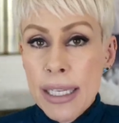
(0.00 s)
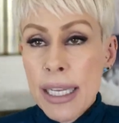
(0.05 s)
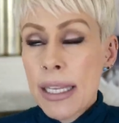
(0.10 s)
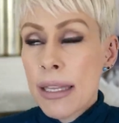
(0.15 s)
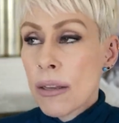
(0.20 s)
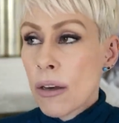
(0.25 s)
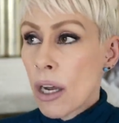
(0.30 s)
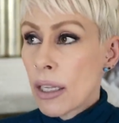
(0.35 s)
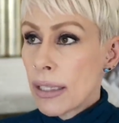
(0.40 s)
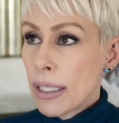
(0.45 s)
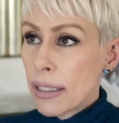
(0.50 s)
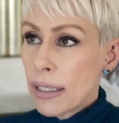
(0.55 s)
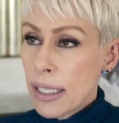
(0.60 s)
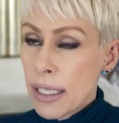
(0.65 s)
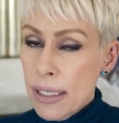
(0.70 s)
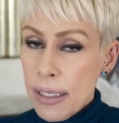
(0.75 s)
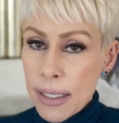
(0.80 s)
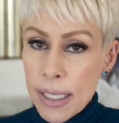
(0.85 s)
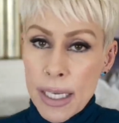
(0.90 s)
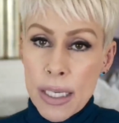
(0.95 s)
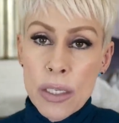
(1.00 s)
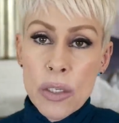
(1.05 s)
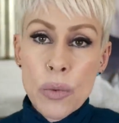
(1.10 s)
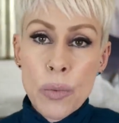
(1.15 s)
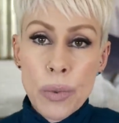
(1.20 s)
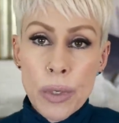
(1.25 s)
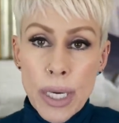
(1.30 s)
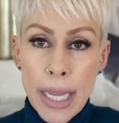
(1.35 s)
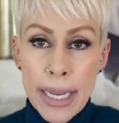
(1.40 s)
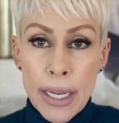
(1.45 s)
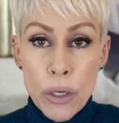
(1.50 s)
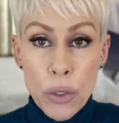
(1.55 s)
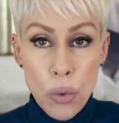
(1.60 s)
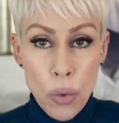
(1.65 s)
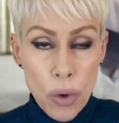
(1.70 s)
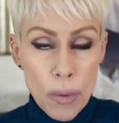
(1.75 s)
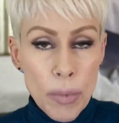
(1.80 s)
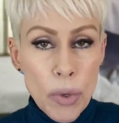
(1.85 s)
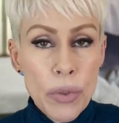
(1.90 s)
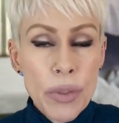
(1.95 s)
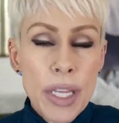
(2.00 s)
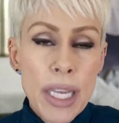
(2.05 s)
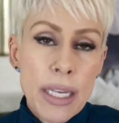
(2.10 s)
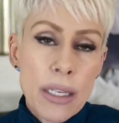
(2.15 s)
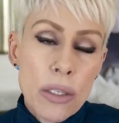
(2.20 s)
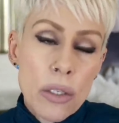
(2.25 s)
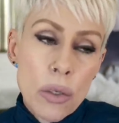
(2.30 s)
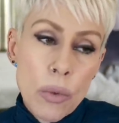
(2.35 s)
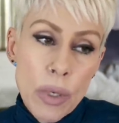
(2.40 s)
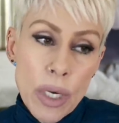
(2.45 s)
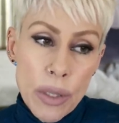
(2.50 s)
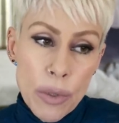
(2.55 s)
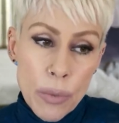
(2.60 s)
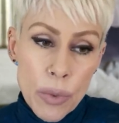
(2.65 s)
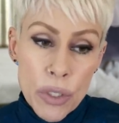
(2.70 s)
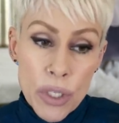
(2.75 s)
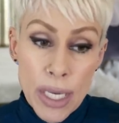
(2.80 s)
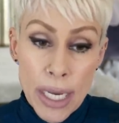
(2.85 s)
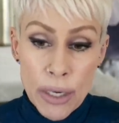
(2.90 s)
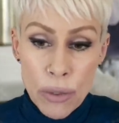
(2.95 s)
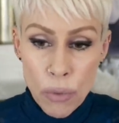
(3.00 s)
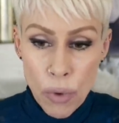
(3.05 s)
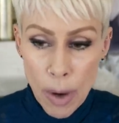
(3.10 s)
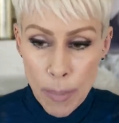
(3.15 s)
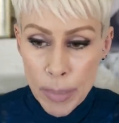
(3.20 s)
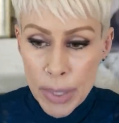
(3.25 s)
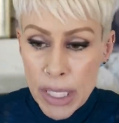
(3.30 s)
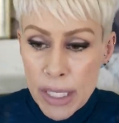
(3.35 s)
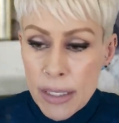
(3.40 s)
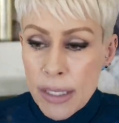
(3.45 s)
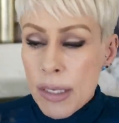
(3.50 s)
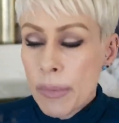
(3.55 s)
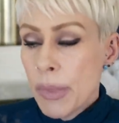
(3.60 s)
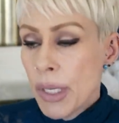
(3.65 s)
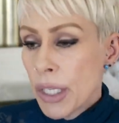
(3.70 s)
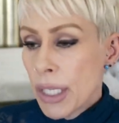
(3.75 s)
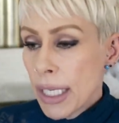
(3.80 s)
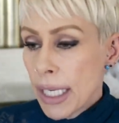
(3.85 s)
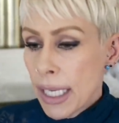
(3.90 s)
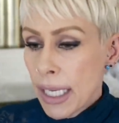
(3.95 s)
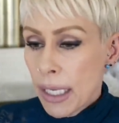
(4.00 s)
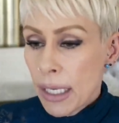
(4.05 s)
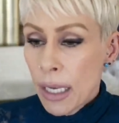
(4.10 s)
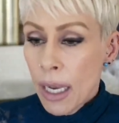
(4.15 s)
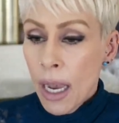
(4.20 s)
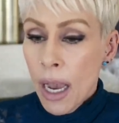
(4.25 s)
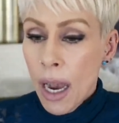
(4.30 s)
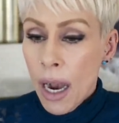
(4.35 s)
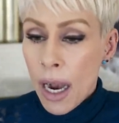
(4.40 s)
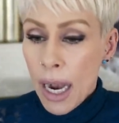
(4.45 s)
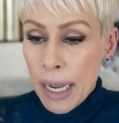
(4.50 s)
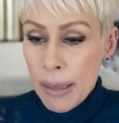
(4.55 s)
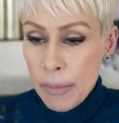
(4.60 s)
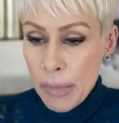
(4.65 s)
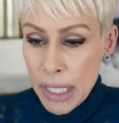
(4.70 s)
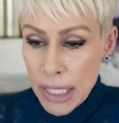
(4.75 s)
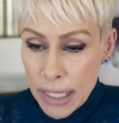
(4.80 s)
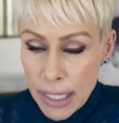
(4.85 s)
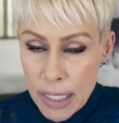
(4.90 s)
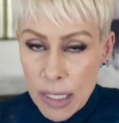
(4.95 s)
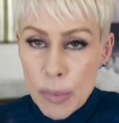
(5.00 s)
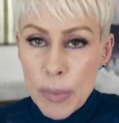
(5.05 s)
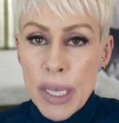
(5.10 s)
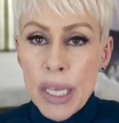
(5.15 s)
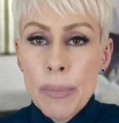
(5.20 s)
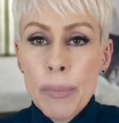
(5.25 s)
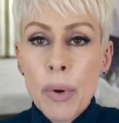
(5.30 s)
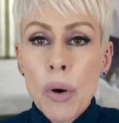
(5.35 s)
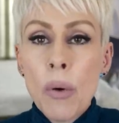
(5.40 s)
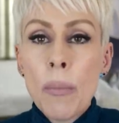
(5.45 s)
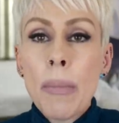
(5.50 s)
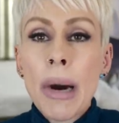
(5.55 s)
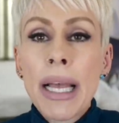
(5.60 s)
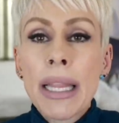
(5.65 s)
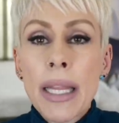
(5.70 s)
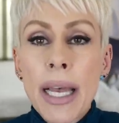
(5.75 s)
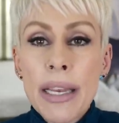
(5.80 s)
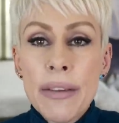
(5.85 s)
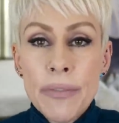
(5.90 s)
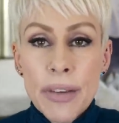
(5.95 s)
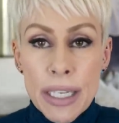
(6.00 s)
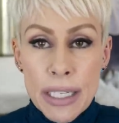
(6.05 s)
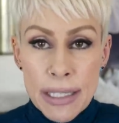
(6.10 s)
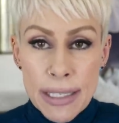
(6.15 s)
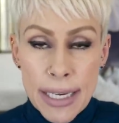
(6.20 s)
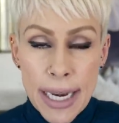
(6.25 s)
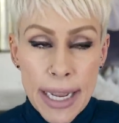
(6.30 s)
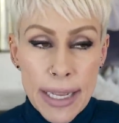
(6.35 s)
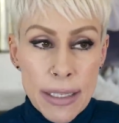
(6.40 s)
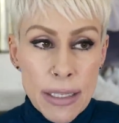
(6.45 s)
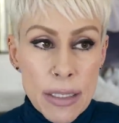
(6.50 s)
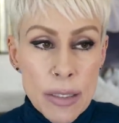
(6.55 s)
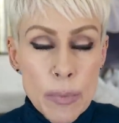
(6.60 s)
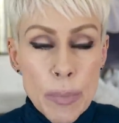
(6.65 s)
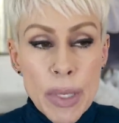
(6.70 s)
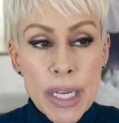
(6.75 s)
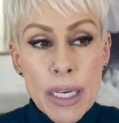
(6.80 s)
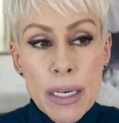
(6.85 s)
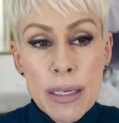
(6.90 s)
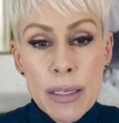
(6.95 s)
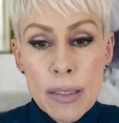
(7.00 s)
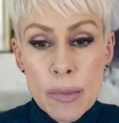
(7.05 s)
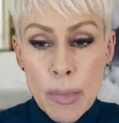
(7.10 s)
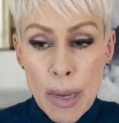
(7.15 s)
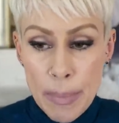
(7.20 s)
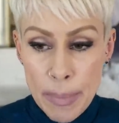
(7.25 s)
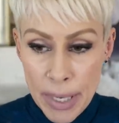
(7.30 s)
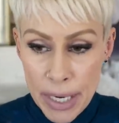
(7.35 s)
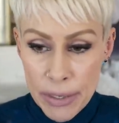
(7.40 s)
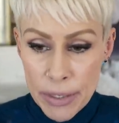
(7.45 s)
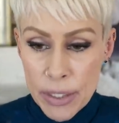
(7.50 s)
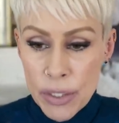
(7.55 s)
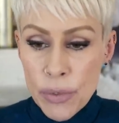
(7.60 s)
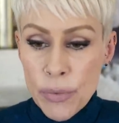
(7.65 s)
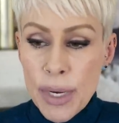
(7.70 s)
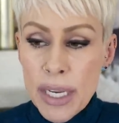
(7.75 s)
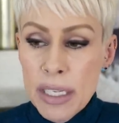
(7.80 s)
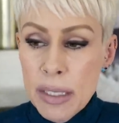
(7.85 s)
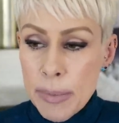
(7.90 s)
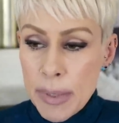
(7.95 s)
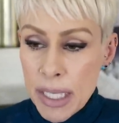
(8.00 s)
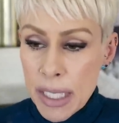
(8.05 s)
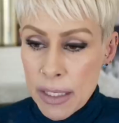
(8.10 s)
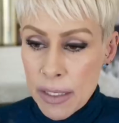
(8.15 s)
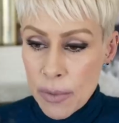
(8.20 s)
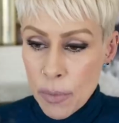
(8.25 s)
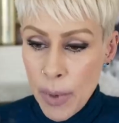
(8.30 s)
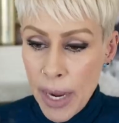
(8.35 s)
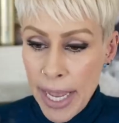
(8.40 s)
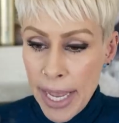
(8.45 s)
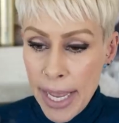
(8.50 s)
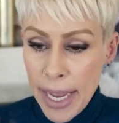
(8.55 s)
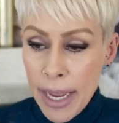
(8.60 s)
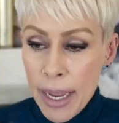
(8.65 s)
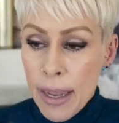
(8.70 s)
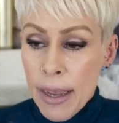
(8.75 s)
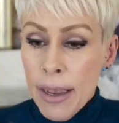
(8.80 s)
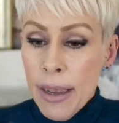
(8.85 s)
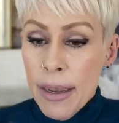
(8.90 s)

He thought that these things were like normal things. So in other words, I grew up in this community. I meet these people. My life extends because my parents raised me this way.